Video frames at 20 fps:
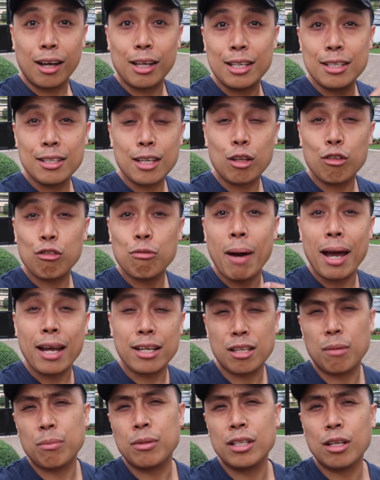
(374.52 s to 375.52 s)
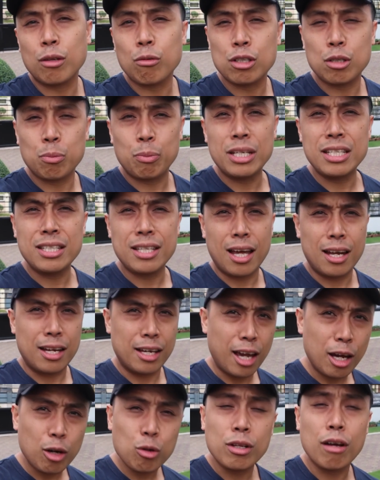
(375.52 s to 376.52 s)
instead of buying something that was
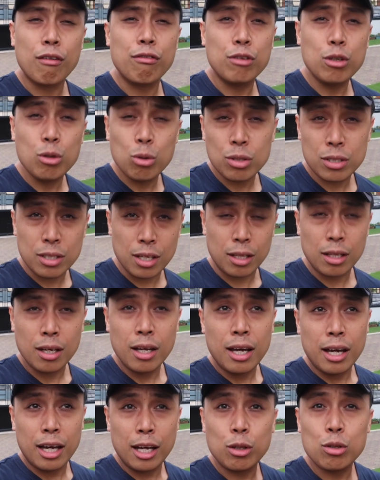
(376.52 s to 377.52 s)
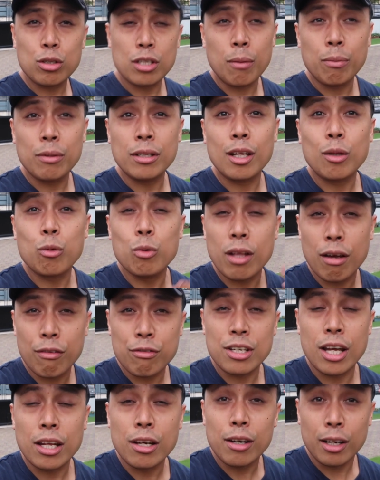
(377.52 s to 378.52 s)
pre-selling, I could have used it into something that would
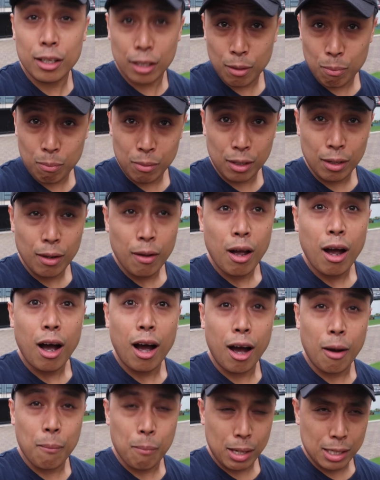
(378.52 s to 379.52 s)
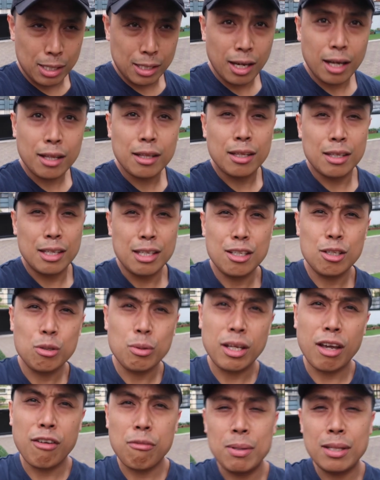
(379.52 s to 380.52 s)
have generated me money. And this
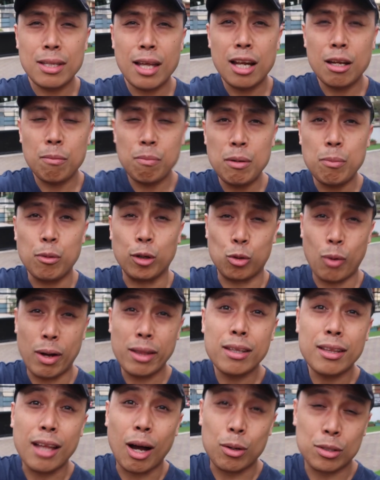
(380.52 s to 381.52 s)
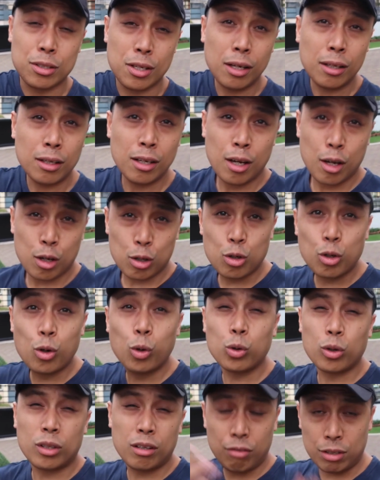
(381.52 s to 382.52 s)
is what I've been telling people. 20,000, you
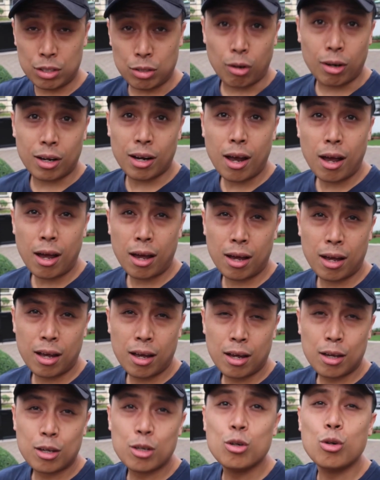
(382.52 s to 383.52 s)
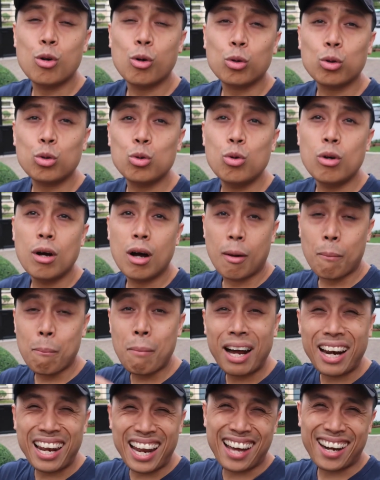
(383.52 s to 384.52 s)
go to Divisoria, you go to
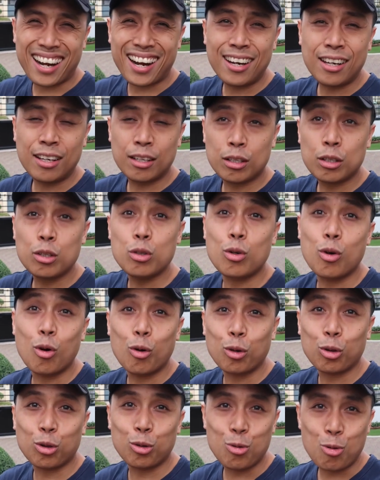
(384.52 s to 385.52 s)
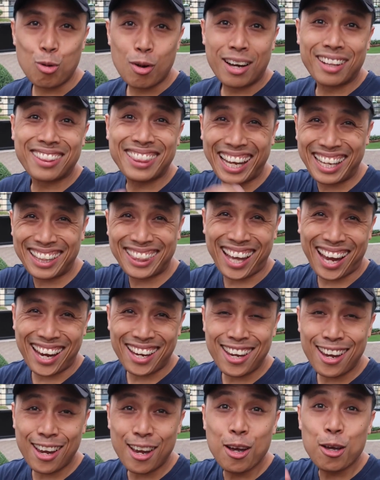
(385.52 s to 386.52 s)
Baclaran, you go to
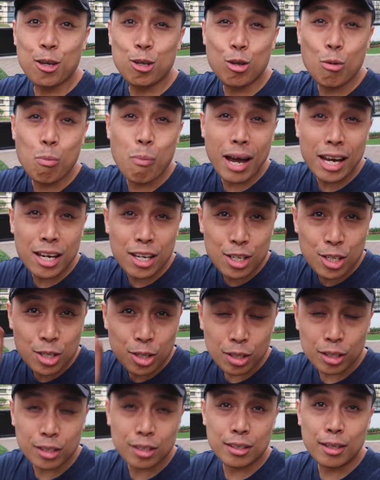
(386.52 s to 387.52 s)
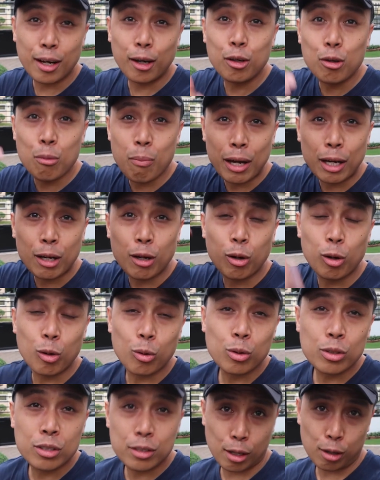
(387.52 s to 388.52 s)
Taytay, you buy shirts there, you buy
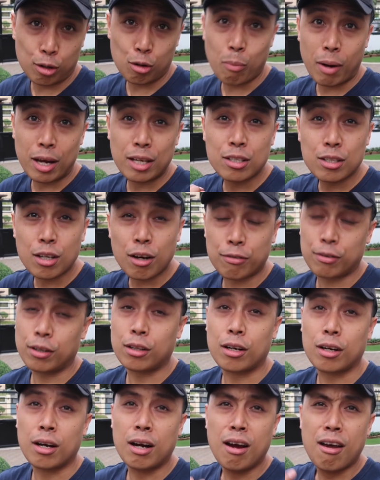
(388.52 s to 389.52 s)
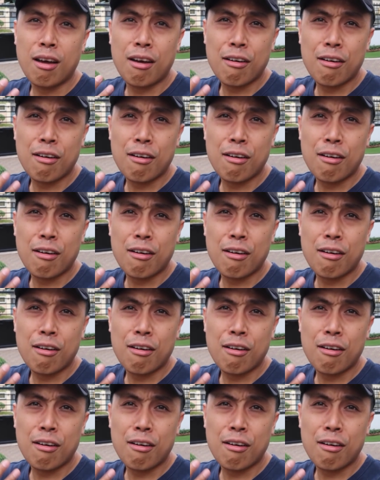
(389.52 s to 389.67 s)
clothes there, you buy stuff that are